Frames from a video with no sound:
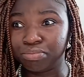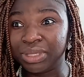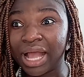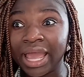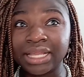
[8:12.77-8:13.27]

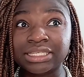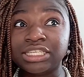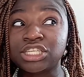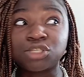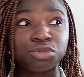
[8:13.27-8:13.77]
behind
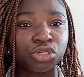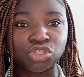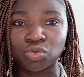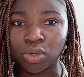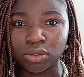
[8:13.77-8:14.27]
in the
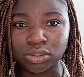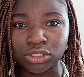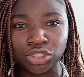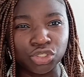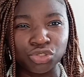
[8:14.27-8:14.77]
spiritual world.
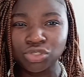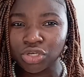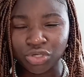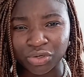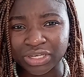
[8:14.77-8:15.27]
You
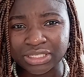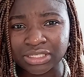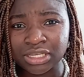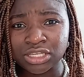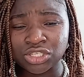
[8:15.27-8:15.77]
don't know it.
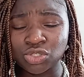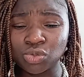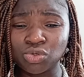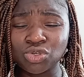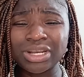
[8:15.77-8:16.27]

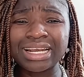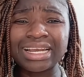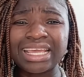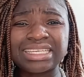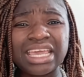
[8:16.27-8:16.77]
So do not
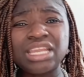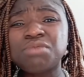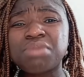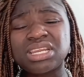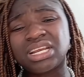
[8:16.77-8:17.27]
let
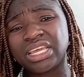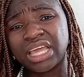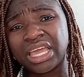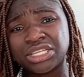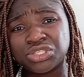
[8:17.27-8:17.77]
anybody lay
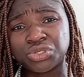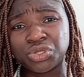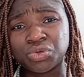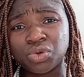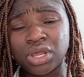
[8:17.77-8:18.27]
hands on
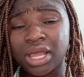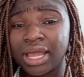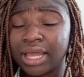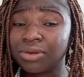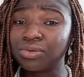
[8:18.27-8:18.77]
you.
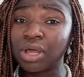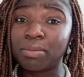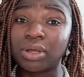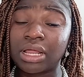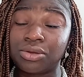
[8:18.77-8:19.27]
I don't know
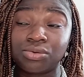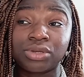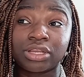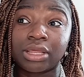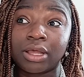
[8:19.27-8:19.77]
about, I don't know
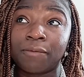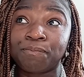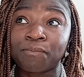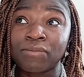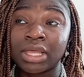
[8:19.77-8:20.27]
the, the,
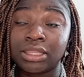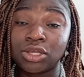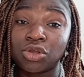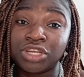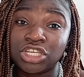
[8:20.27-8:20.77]
um, the
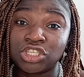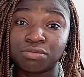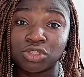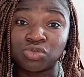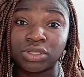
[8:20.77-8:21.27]

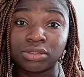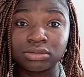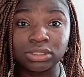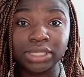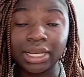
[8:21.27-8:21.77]
connection between
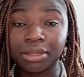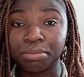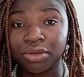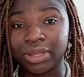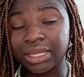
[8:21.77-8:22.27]
Tyler
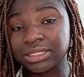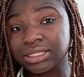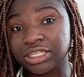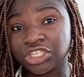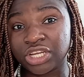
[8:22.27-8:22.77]
Perry and
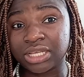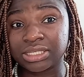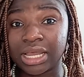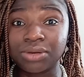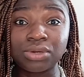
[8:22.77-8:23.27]
T D
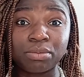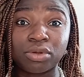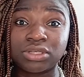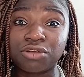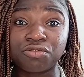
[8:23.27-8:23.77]
Jakes. I don't know
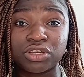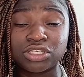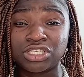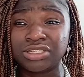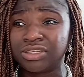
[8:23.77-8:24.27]
about their
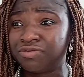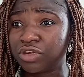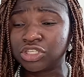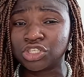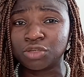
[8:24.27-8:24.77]
friend,
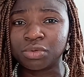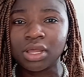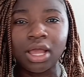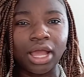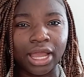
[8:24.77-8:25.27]
friendship.
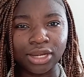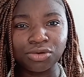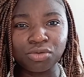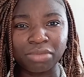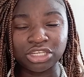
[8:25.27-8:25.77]
I
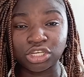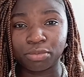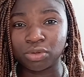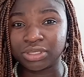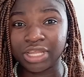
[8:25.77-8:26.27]
don't know much
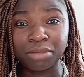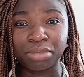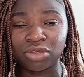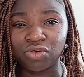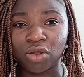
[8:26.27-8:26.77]
about their
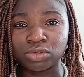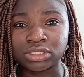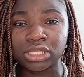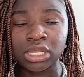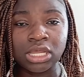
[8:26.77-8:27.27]

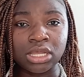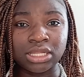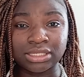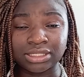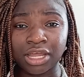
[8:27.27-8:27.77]
backgrounds
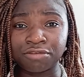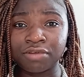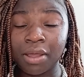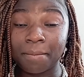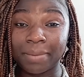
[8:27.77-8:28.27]
and stuff.
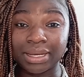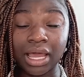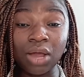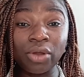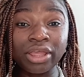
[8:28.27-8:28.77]
But
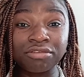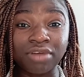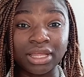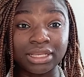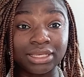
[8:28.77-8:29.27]

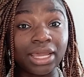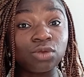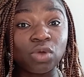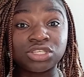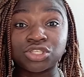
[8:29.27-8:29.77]
however,
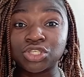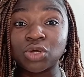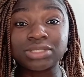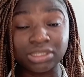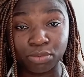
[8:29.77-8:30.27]
that was
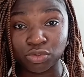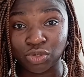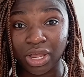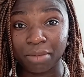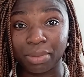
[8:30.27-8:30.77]
not supposed
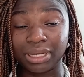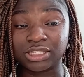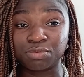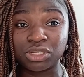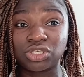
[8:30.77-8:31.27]
to happen,
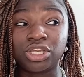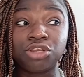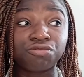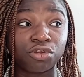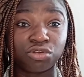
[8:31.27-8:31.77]
especially
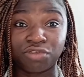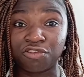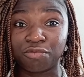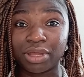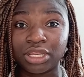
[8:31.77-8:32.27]
in front of
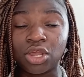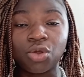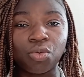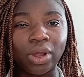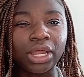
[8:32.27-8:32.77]
everybody.
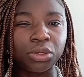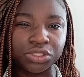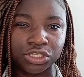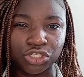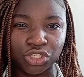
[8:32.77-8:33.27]
What are you
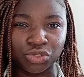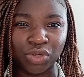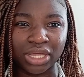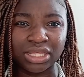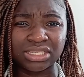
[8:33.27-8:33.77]
teaching to
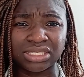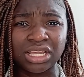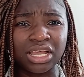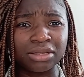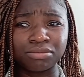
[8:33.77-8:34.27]
others?
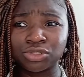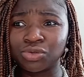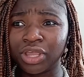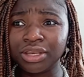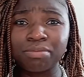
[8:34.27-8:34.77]

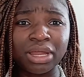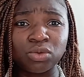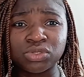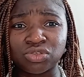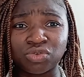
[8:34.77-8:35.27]
So anybody
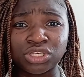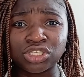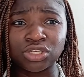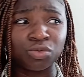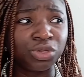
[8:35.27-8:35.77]
who's
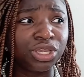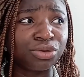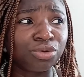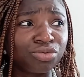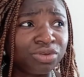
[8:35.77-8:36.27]
rich, we
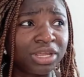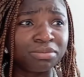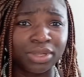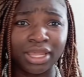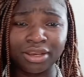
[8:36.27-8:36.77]
can go to
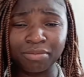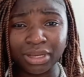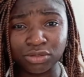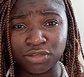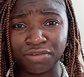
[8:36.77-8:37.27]
them.
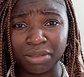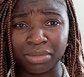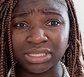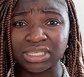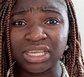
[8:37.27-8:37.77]
Anybody who's
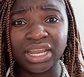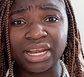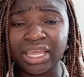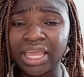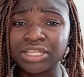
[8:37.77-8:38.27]
famous can
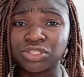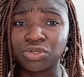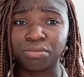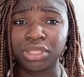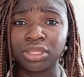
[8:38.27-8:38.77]
lay hands
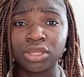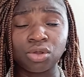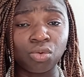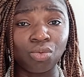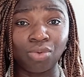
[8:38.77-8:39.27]
on me.
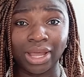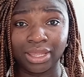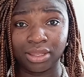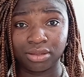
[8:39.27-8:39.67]
Why?